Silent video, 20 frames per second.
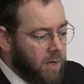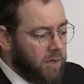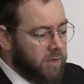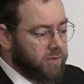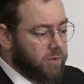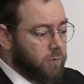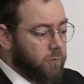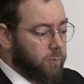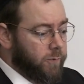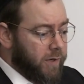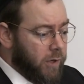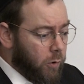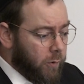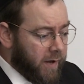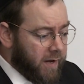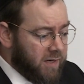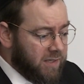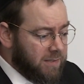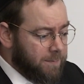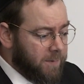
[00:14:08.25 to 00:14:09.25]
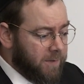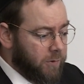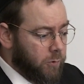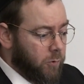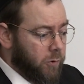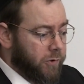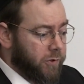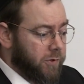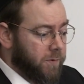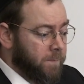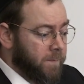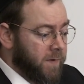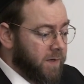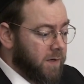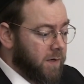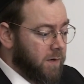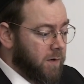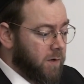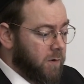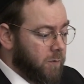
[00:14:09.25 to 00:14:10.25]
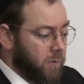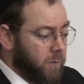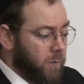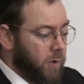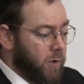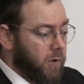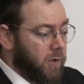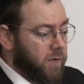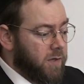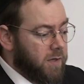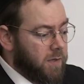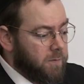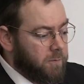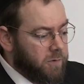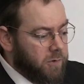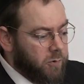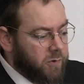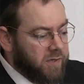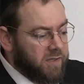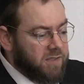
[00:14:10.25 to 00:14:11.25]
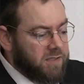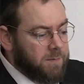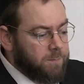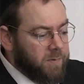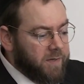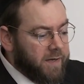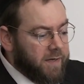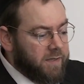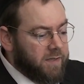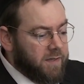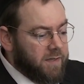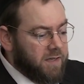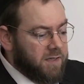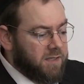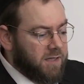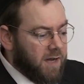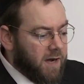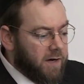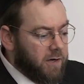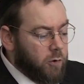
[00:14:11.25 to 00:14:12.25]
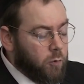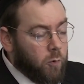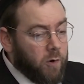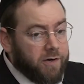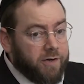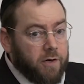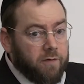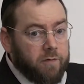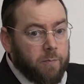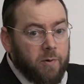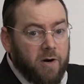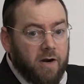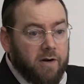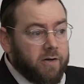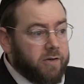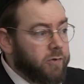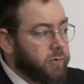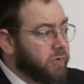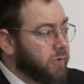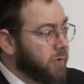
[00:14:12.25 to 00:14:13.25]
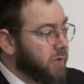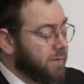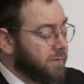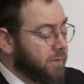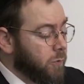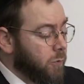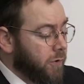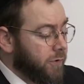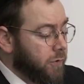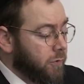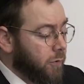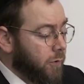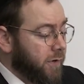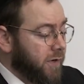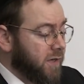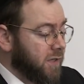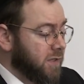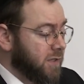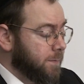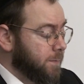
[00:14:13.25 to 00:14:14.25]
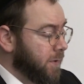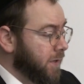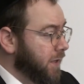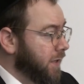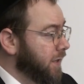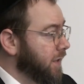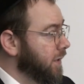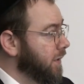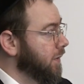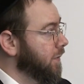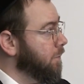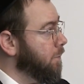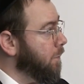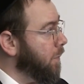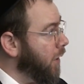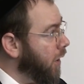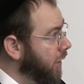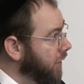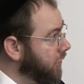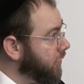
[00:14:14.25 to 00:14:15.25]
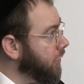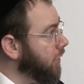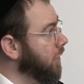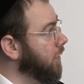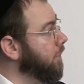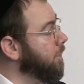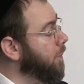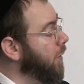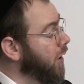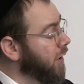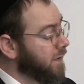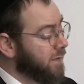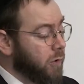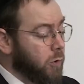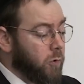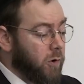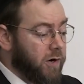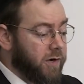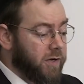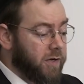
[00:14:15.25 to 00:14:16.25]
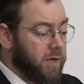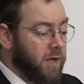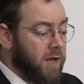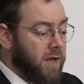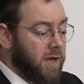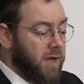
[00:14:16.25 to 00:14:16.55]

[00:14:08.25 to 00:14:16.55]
So we go ahead and split the order. You can split the entire quantity of a product onto a different order, or you can split part of the quantity.